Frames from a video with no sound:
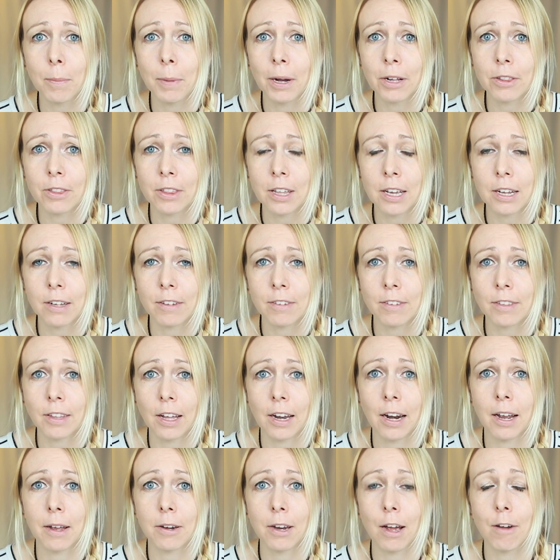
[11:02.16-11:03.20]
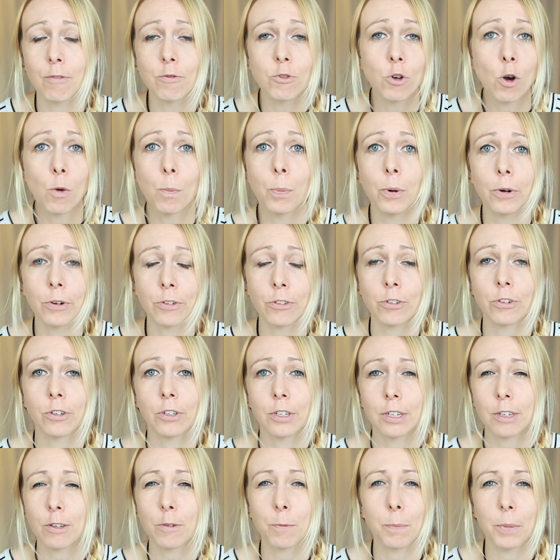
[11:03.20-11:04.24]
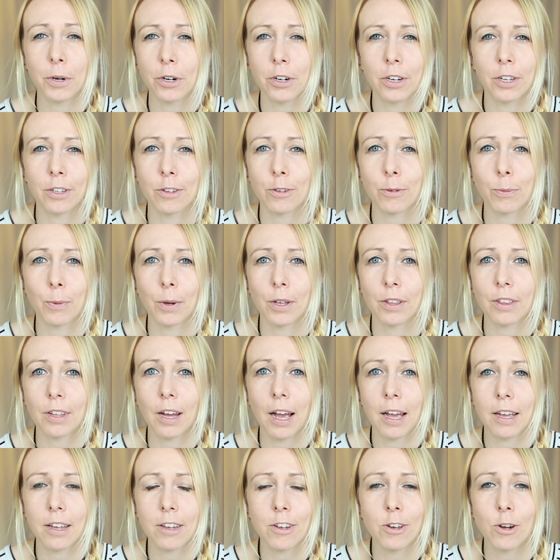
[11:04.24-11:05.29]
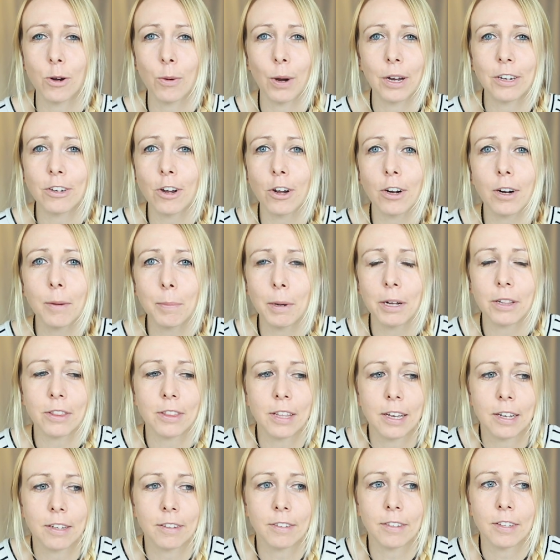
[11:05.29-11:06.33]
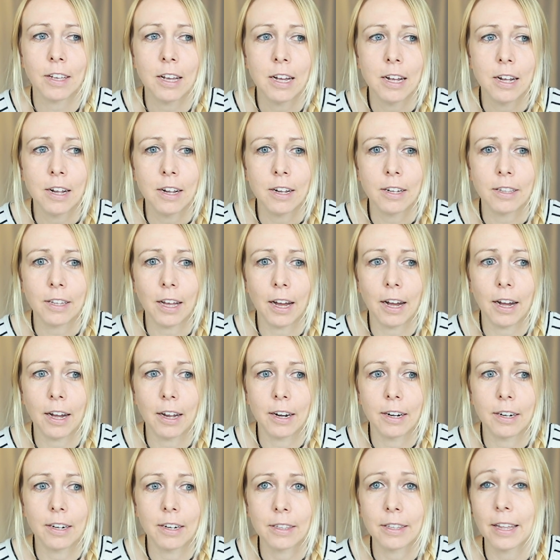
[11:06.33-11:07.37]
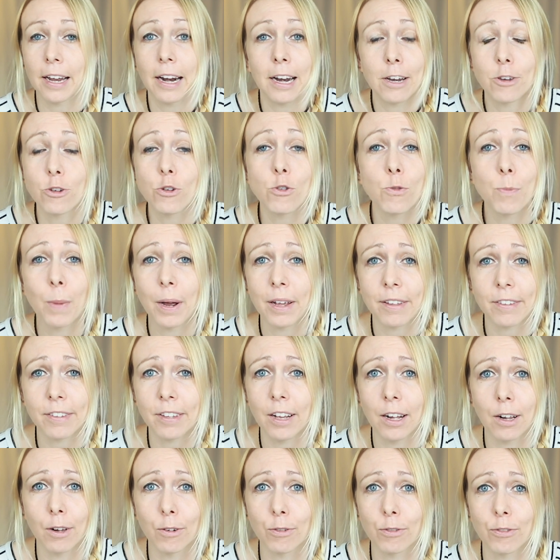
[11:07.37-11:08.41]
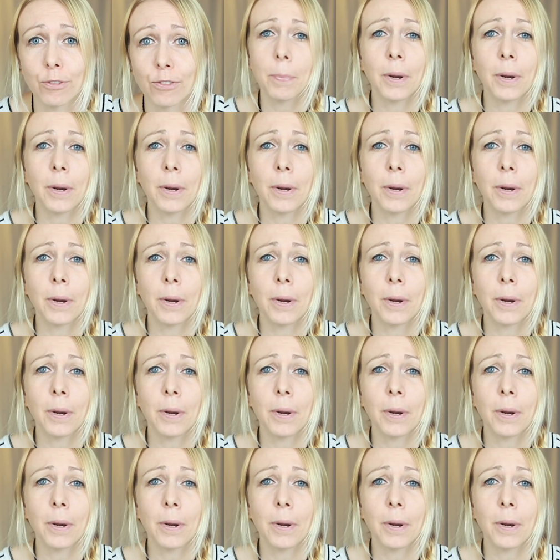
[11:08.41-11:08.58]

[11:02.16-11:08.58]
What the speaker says: about things that I'd have no personal experience with. I talk about things that I do myself.